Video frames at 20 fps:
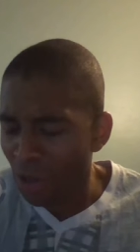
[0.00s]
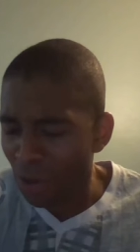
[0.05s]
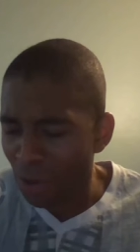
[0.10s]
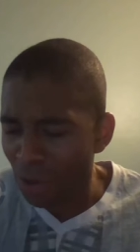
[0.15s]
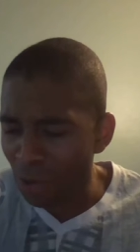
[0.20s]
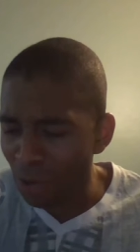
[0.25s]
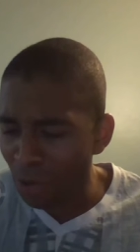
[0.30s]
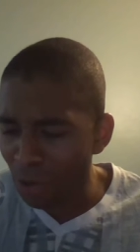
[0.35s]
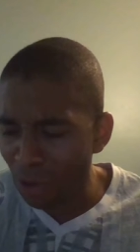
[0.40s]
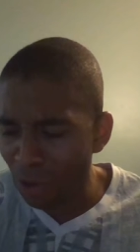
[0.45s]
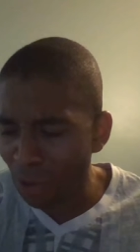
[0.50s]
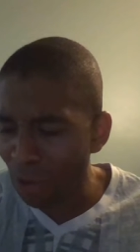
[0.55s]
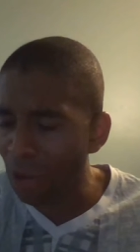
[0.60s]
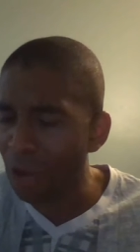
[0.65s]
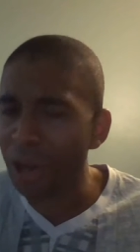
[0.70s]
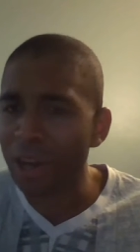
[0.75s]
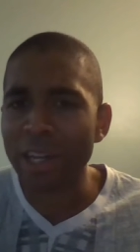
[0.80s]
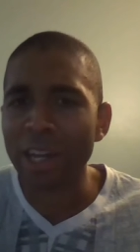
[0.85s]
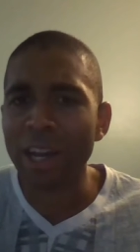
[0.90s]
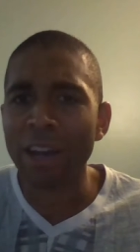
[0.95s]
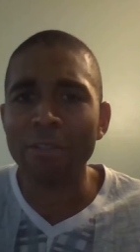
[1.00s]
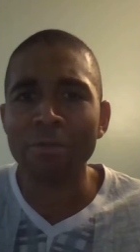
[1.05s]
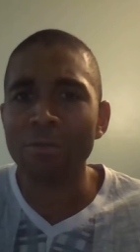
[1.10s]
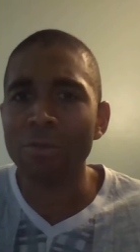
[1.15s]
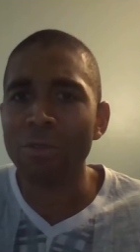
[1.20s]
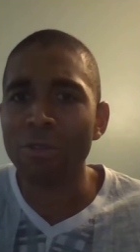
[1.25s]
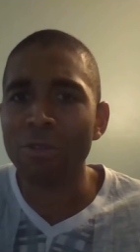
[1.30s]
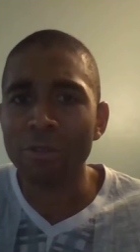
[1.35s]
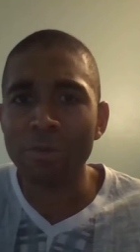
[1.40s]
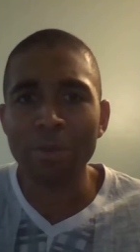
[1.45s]
or a long
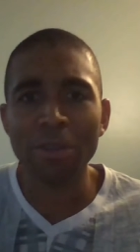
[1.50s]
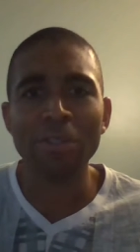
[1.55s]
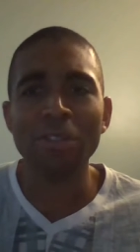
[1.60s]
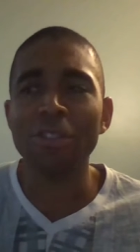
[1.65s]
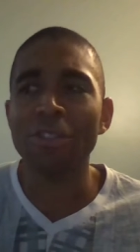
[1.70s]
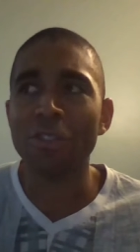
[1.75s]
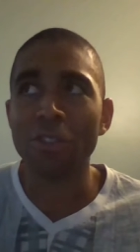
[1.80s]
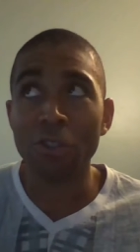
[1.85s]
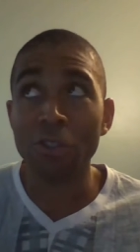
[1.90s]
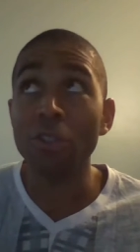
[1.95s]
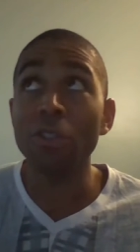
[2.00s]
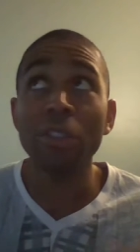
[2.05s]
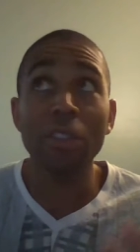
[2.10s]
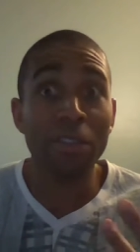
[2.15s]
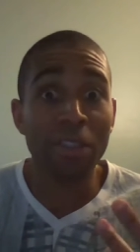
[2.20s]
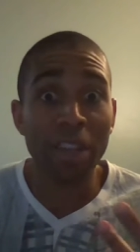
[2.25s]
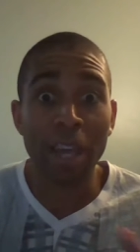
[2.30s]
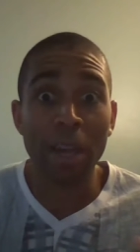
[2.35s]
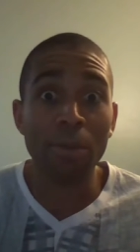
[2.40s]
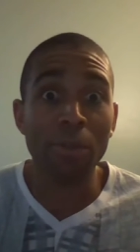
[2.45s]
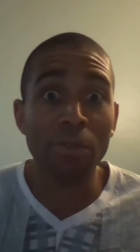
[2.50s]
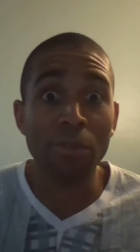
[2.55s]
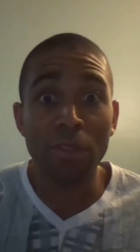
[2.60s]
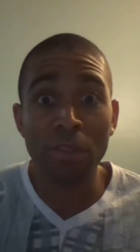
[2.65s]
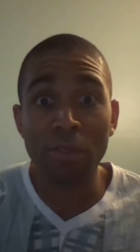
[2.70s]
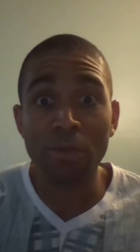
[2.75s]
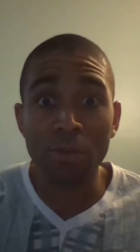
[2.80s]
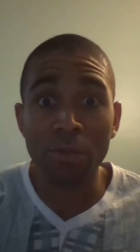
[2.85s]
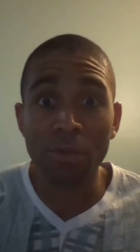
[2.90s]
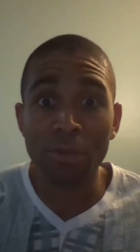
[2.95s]
time with my sister. To this day, will
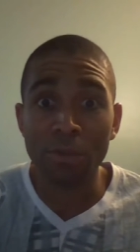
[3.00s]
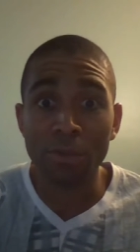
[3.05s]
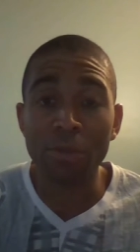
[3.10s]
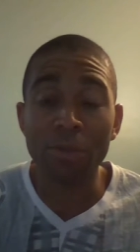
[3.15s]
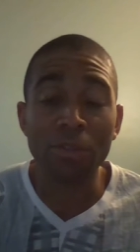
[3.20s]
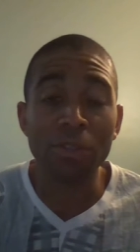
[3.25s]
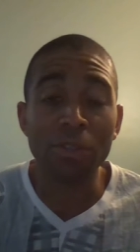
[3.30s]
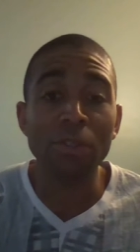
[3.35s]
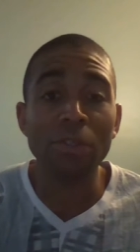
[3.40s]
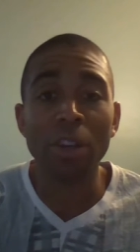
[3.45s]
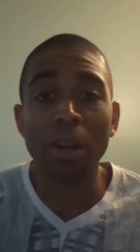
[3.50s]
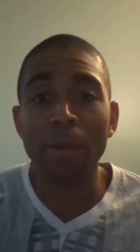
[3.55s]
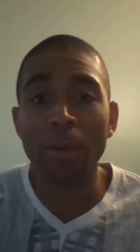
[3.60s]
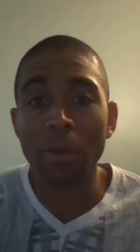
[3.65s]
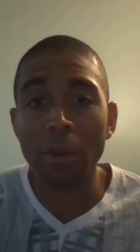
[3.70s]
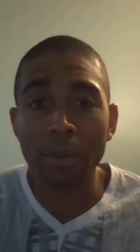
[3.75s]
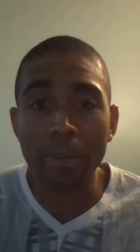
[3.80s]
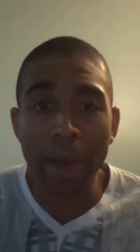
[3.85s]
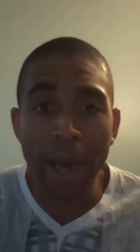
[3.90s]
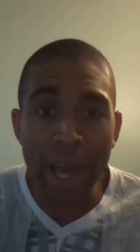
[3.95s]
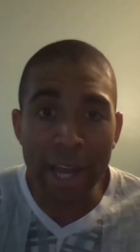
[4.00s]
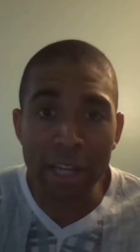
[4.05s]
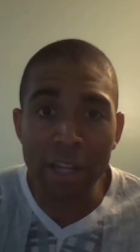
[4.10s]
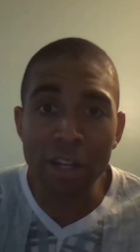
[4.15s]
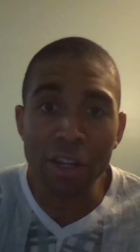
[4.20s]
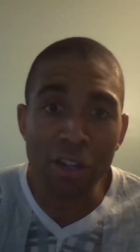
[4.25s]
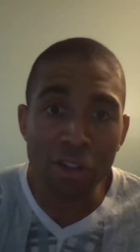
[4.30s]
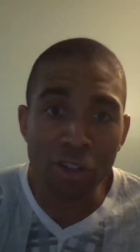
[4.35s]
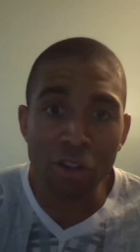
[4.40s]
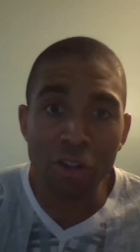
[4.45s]
will will still tell me, "Well, Matt, you
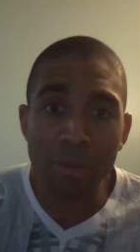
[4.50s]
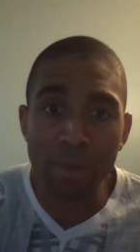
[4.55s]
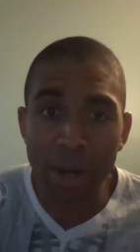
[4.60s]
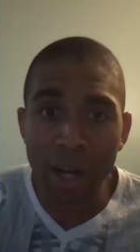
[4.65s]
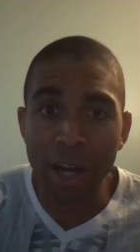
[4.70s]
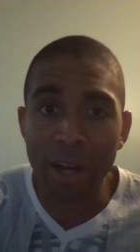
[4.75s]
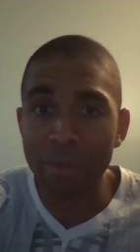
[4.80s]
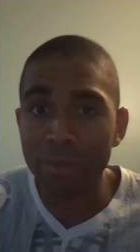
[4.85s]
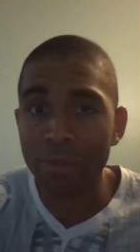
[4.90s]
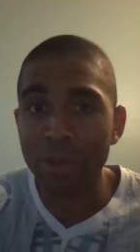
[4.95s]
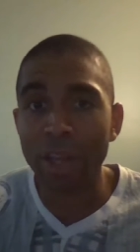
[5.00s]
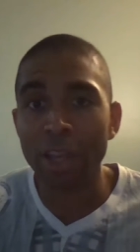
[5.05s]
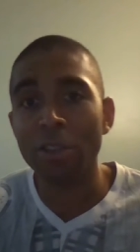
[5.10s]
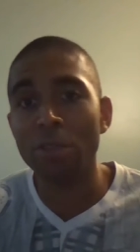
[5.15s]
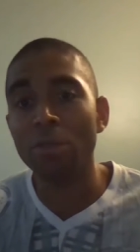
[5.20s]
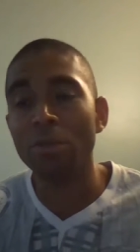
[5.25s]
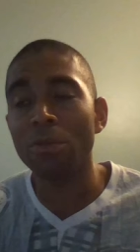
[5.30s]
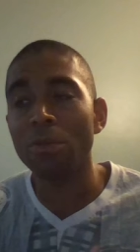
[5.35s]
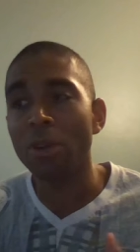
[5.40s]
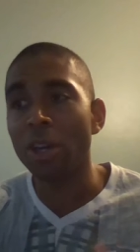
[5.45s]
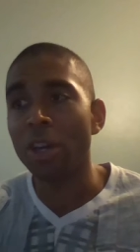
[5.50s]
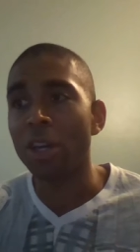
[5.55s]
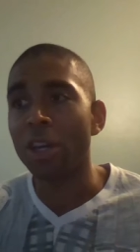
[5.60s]
need to show mom that you."